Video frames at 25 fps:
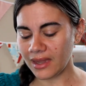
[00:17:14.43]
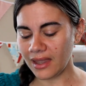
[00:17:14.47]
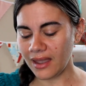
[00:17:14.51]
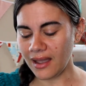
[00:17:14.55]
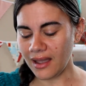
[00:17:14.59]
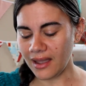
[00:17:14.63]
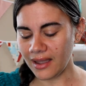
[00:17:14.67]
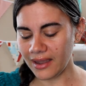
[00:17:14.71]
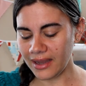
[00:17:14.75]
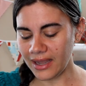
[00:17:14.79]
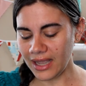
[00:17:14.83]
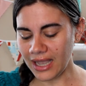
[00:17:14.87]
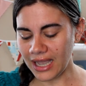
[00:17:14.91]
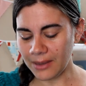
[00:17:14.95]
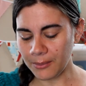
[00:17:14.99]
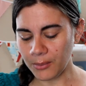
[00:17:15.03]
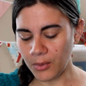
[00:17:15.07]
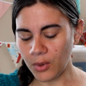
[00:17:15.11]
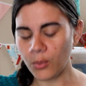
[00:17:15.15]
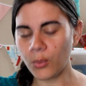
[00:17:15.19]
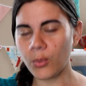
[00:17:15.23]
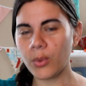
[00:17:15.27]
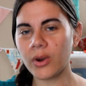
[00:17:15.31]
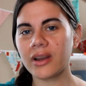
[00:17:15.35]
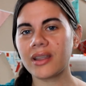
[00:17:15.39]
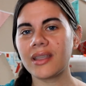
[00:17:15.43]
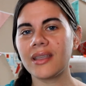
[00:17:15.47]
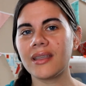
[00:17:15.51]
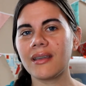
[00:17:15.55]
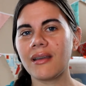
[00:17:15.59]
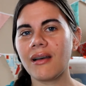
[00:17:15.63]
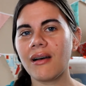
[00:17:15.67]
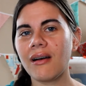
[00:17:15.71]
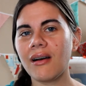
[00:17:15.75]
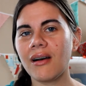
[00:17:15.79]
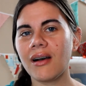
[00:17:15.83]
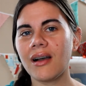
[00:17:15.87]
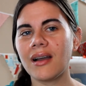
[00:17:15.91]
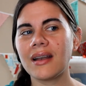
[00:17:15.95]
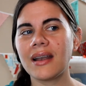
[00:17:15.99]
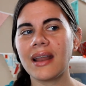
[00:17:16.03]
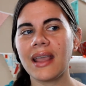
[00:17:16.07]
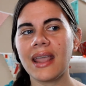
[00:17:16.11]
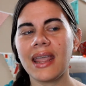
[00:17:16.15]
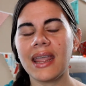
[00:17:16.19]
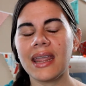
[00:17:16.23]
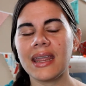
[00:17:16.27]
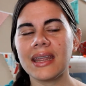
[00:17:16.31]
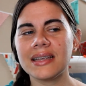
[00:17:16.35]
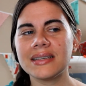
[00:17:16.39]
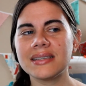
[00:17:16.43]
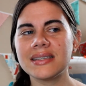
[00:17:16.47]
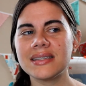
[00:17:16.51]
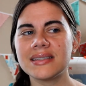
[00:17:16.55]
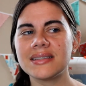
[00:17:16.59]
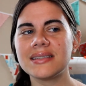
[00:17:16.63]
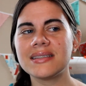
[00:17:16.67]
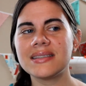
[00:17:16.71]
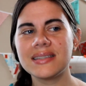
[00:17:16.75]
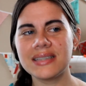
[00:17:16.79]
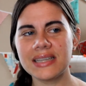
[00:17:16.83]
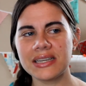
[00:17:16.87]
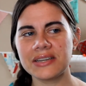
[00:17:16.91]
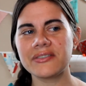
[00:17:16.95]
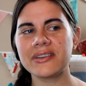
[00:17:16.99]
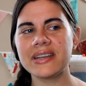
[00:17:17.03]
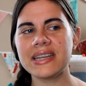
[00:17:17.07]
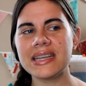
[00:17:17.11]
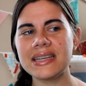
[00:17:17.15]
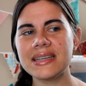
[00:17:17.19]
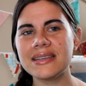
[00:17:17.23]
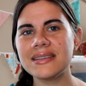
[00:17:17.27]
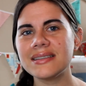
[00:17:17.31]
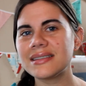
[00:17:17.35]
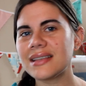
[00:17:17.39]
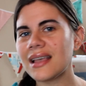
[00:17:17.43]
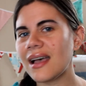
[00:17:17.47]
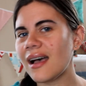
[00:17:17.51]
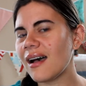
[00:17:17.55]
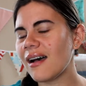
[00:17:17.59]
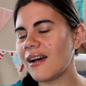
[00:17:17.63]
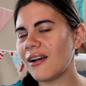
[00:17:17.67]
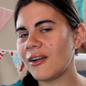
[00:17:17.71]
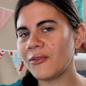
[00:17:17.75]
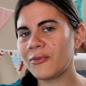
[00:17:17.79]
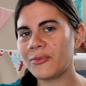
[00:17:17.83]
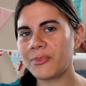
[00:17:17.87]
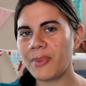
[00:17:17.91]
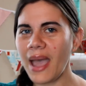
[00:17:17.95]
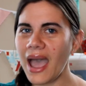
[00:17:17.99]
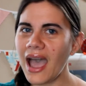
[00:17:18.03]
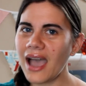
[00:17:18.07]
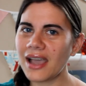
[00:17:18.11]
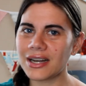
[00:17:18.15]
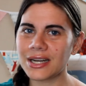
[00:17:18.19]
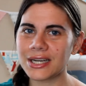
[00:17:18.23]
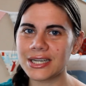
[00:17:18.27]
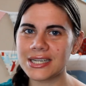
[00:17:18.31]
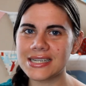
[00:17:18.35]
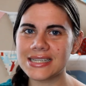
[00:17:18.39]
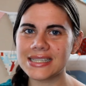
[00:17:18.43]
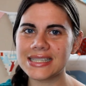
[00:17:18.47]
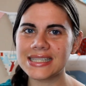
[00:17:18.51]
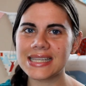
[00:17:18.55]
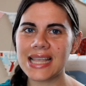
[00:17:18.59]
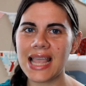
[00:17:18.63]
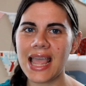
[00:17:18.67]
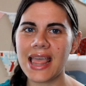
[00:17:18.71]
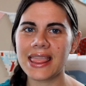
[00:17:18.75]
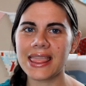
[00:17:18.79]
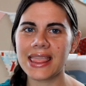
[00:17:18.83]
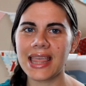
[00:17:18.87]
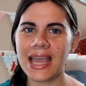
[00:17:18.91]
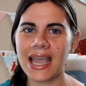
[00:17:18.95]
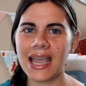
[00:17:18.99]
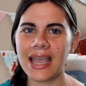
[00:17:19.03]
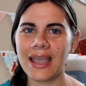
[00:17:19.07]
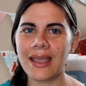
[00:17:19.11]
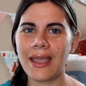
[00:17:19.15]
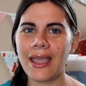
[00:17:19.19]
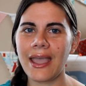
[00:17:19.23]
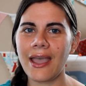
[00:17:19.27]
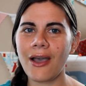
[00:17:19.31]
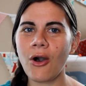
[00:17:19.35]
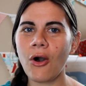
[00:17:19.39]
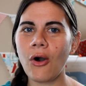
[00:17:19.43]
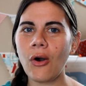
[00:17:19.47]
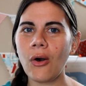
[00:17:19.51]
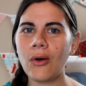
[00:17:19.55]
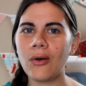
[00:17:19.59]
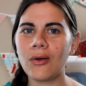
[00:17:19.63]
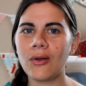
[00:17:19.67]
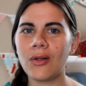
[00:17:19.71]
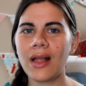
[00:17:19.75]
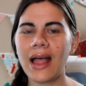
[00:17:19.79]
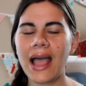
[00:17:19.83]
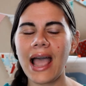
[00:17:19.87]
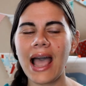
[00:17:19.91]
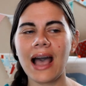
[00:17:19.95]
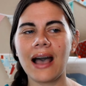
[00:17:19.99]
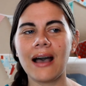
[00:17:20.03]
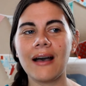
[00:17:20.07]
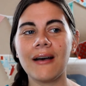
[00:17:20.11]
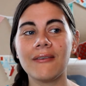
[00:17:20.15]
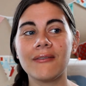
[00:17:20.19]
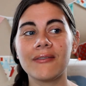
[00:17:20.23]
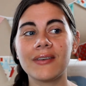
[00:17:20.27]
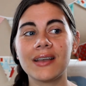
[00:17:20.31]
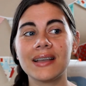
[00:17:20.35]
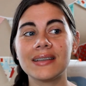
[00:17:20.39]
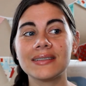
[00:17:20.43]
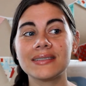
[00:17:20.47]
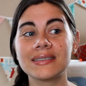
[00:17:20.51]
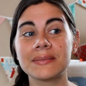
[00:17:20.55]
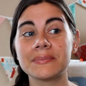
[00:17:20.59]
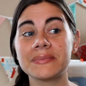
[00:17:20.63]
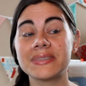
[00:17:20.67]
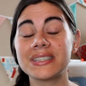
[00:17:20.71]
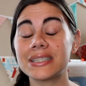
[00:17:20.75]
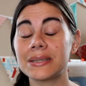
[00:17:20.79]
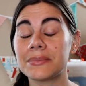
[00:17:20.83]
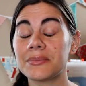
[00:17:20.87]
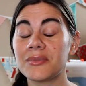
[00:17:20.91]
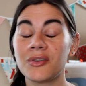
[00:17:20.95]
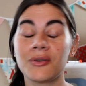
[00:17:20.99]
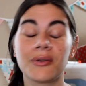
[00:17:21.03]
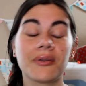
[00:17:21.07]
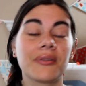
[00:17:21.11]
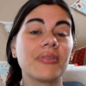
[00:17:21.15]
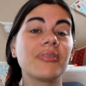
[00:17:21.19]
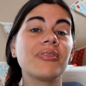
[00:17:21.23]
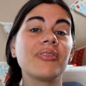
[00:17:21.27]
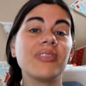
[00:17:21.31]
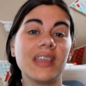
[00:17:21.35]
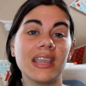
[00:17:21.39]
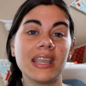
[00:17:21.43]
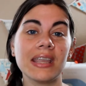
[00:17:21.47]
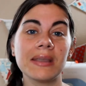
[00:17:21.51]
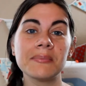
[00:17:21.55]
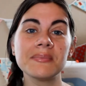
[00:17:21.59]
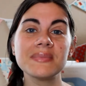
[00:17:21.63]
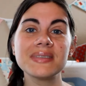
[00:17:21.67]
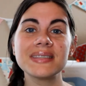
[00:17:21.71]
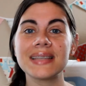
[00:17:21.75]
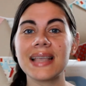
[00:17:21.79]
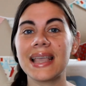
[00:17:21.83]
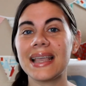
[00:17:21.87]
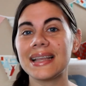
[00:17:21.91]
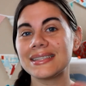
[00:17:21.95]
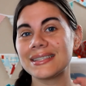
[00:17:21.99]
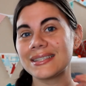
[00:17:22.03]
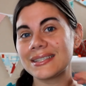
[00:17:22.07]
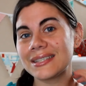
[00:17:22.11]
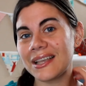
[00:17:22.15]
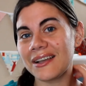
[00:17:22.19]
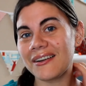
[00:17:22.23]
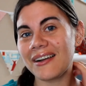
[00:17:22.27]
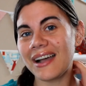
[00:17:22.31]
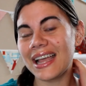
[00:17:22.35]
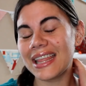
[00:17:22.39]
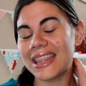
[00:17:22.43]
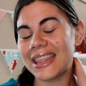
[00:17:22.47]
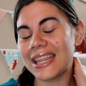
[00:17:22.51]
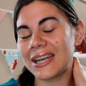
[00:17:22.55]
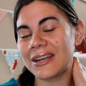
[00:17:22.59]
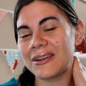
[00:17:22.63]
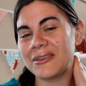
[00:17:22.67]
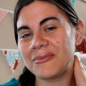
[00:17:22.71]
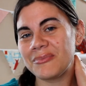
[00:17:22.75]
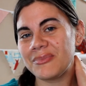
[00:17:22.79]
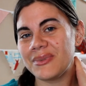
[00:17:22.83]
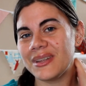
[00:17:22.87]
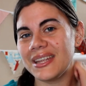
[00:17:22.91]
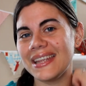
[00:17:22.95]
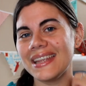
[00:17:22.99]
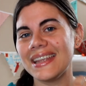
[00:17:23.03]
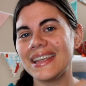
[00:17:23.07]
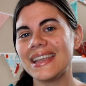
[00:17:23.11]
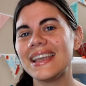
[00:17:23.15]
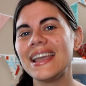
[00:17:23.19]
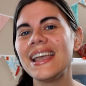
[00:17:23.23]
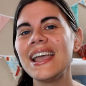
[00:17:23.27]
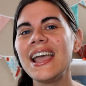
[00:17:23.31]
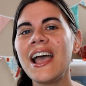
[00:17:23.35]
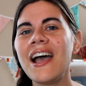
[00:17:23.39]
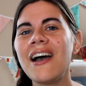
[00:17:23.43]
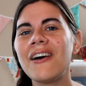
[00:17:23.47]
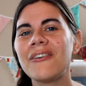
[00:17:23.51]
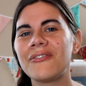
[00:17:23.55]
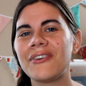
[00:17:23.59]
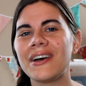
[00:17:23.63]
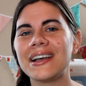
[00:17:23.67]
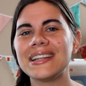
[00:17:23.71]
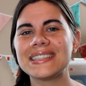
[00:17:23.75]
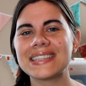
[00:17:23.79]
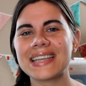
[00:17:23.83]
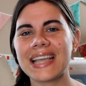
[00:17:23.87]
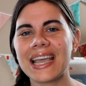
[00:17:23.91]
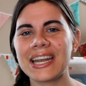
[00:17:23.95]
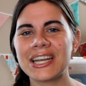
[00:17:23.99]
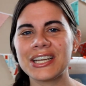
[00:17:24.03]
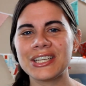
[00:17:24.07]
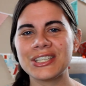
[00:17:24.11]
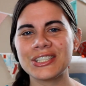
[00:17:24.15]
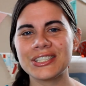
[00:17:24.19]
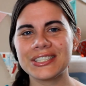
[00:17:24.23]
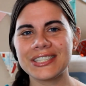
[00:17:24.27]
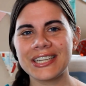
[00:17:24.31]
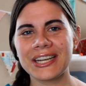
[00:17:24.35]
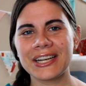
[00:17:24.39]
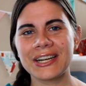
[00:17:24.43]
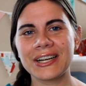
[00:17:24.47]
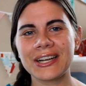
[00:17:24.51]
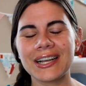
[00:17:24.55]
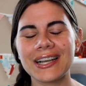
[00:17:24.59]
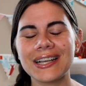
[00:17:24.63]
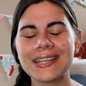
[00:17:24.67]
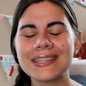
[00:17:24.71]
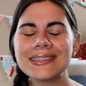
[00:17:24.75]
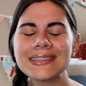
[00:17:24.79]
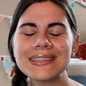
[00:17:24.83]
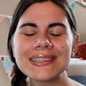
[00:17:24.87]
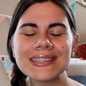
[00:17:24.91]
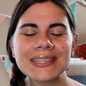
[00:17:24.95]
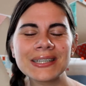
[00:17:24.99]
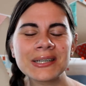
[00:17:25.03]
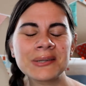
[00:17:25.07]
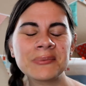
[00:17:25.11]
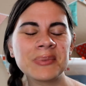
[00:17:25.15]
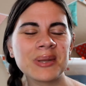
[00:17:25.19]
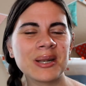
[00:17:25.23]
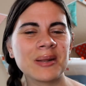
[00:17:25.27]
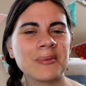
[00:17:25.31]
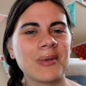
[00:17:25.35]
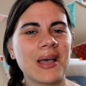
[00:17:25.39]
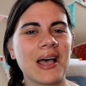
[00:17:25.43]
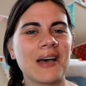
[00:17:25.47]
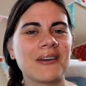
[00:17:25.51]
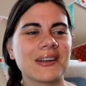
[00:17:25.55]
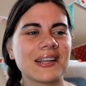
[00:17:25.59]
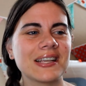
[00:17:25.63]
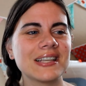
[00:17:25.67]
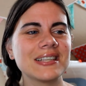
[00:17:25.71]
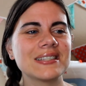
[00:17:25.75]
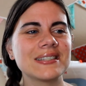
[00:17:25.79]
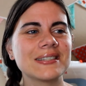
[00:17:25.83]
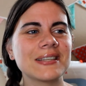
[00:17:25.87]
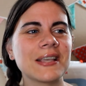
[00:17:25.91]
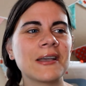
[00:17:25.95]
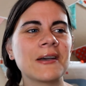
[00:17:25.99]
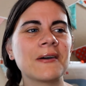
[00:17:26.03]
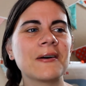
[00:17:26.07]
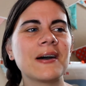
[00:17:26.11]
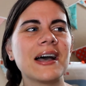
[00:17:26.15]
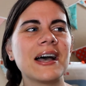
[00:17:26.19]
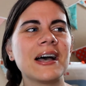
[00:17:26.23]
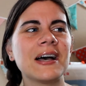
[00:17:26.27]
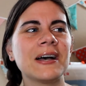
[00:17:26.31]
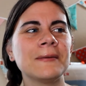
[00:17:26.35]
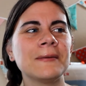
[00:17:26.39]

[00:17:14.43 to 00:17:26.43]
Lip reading: I am working on a series of patterns that all have some similar themes, and so I thought it'd be fun to kind of share a little bit about it. So